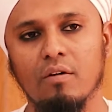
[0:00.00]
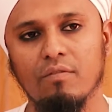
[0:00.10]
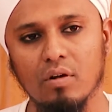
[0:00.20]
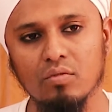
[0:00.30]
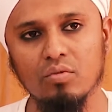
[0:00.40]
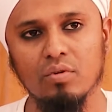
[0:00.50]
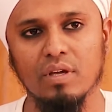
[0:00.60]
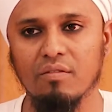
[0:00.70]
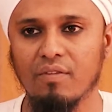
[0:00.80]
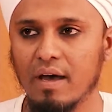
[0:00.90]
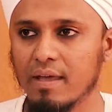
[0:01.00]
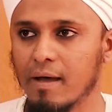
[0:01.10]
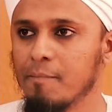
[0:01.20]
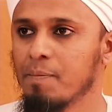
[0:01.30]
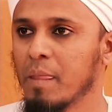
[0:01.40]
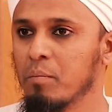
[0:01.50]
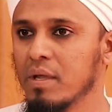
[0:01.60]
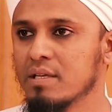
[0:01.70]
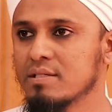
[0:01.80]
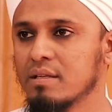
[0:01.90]
fardu kifaya.
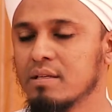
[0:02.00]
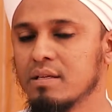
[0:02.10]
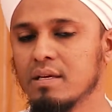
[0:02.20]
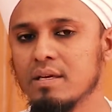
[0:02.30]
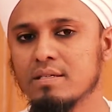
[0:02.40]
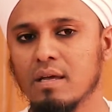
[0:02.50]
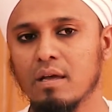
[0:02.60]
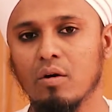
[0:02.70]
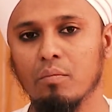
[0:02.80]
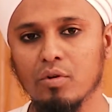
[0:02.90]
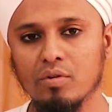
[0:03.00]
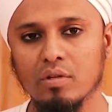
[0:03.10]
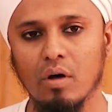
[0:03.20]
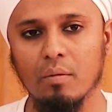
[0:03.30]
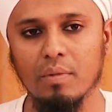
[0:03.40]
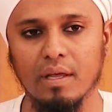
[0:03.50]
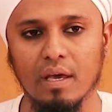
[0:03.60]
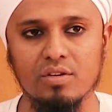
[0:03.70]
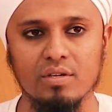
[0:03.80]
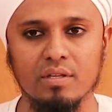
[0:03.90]
Means that it is a communal
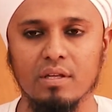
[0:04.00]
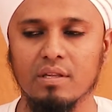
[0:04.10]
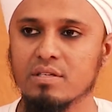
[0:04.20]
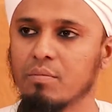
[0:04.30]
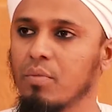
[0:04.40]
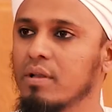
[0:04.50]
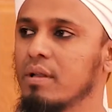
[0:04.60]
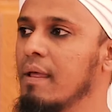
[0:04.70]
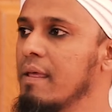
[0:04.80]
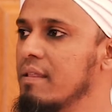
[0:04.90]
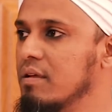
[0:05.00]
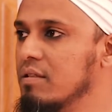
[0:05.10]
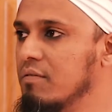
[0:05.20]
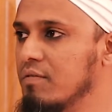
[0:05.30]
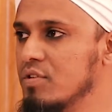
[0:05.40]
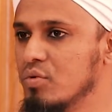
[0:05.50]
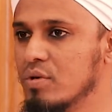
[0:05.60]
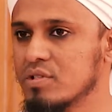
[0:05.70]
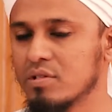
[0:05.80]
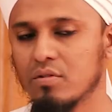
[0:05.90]
obligation. It is upon the
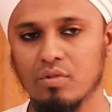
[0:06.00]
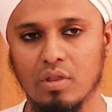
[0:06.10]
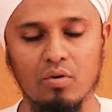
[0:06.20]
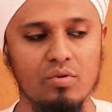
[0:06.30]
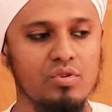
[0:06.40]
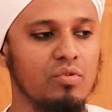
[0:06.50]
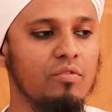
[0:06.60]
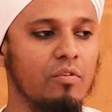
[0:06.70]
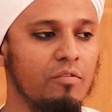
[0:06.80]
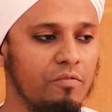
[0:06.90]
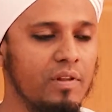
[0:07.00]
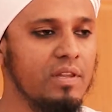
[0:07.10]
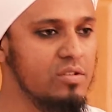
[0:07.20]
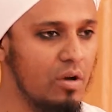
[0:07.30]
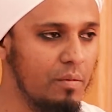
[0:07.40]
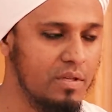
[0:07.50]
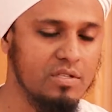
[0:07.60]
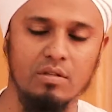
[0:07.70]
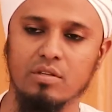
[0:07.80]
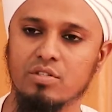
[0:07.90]
individuals. So those who fulfill
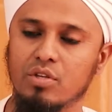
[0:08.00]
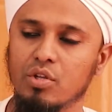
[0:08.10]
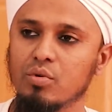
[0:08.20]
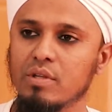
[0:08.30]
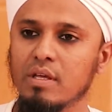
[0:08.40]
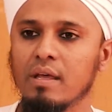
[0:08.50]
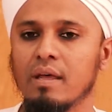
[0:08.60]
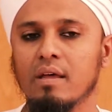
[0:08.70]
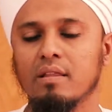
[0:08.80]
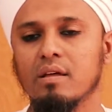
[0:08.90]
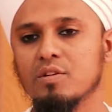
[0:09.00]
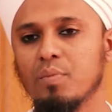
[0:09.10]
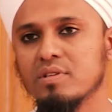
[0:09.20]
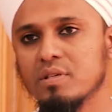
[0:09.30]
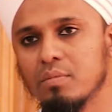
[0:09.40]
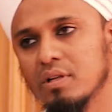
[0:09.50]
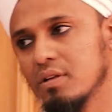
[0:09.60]
this duty, the responsibility